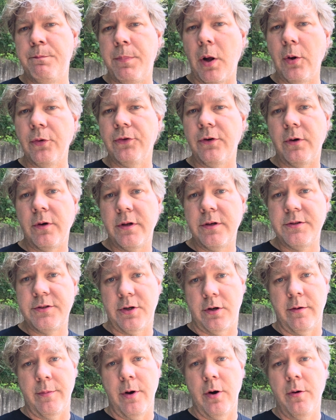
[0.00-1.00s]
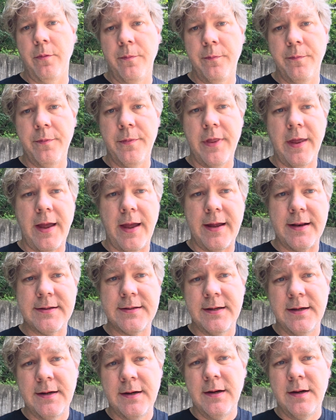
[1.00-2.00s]
bolt-on turbo
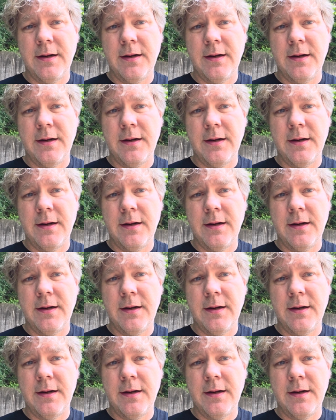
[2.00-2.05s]
that